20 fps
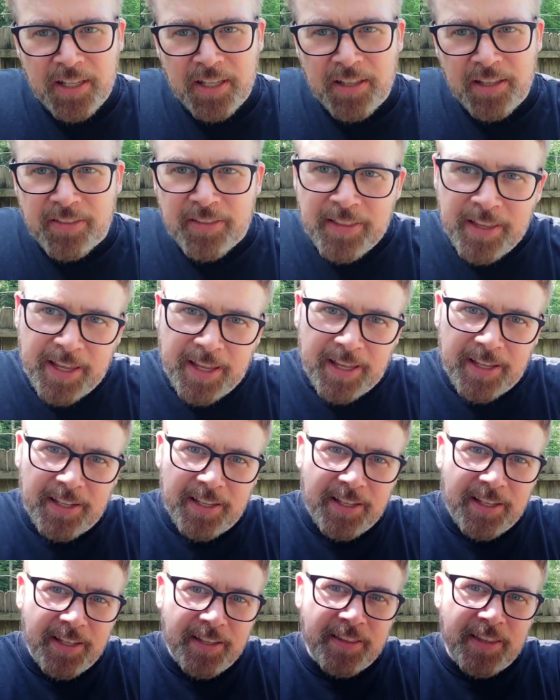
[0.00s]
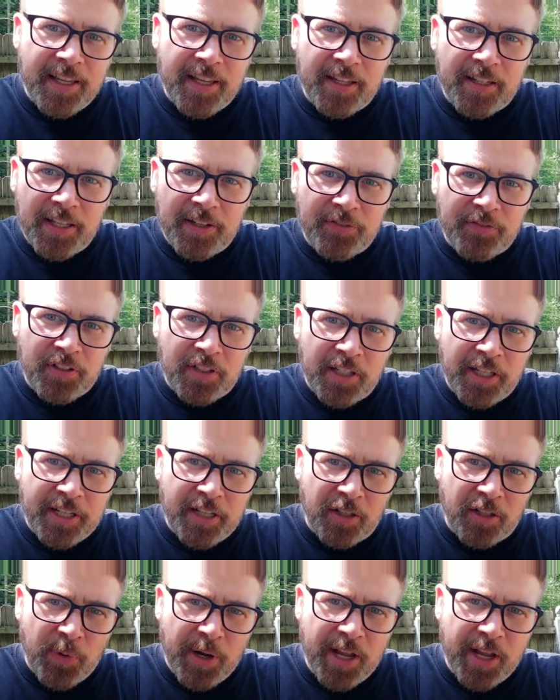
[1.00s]
that they had left it laying
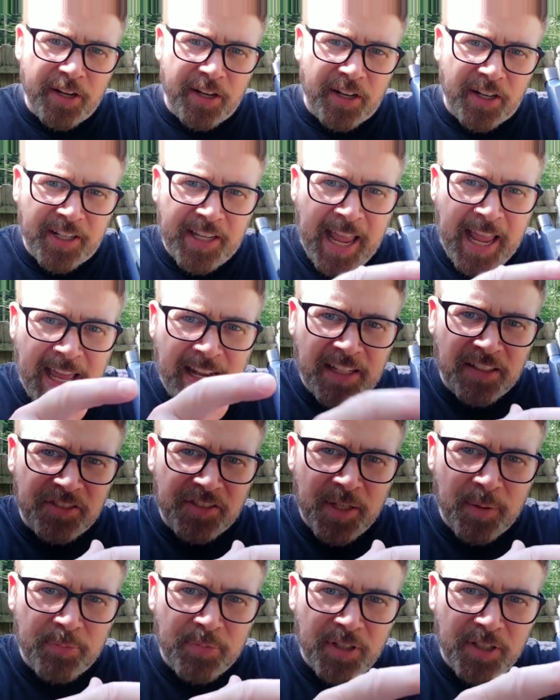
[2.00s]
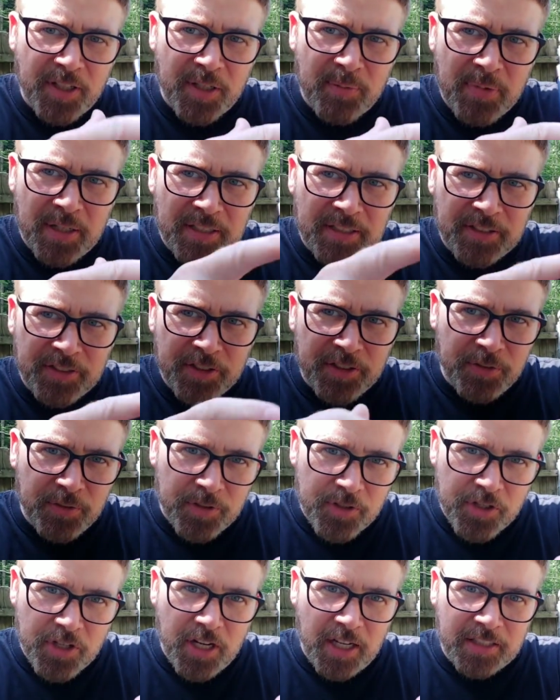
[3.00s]
around and a cat had stepped on a button or two
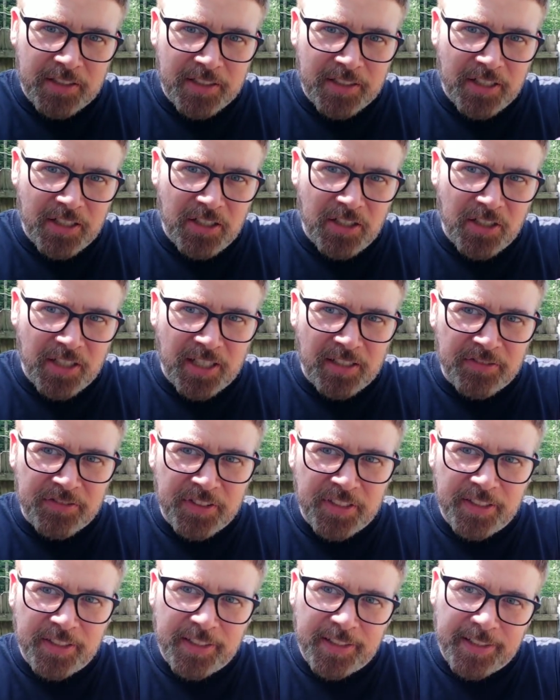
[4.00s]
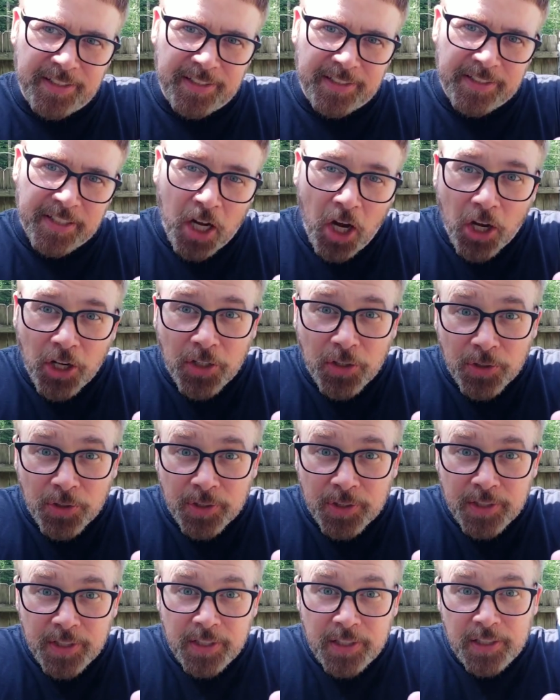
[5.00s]
and shocked the dog. I've seen a
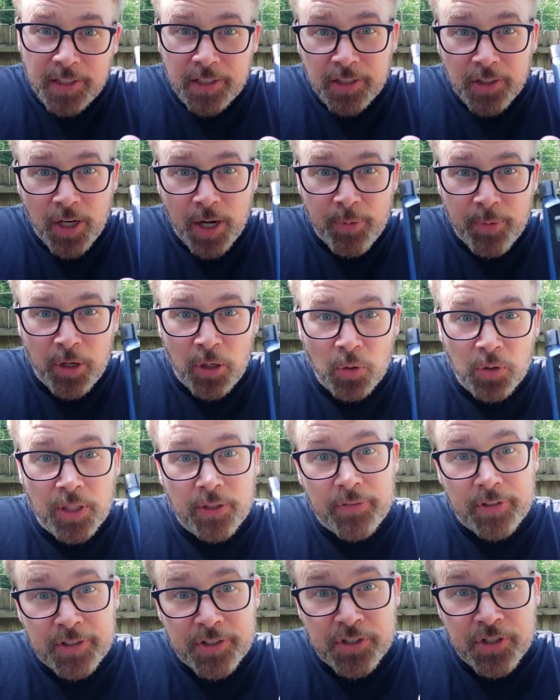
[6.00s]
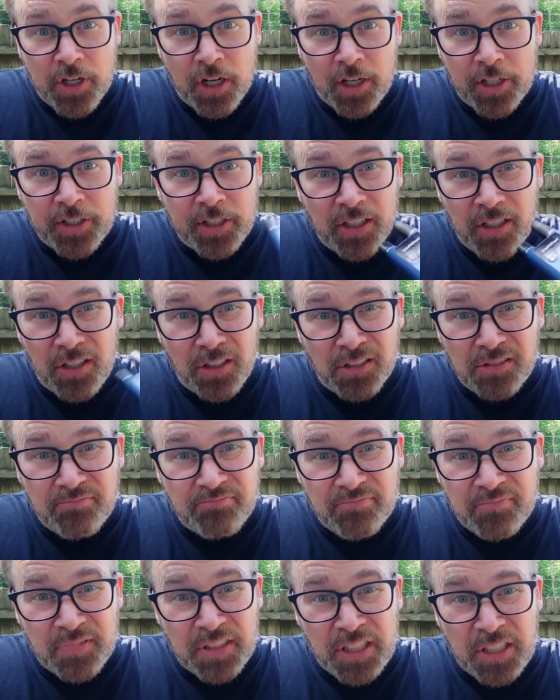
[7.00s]
toddler grab a hold of it and shock a dog.
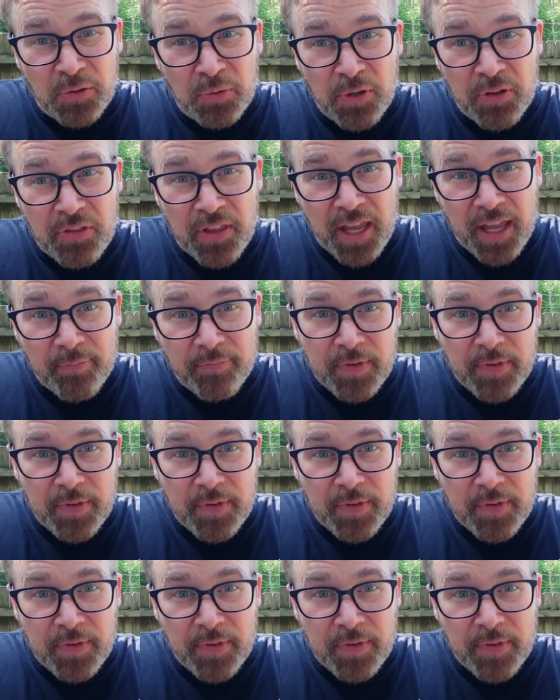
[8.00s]
You don't want that.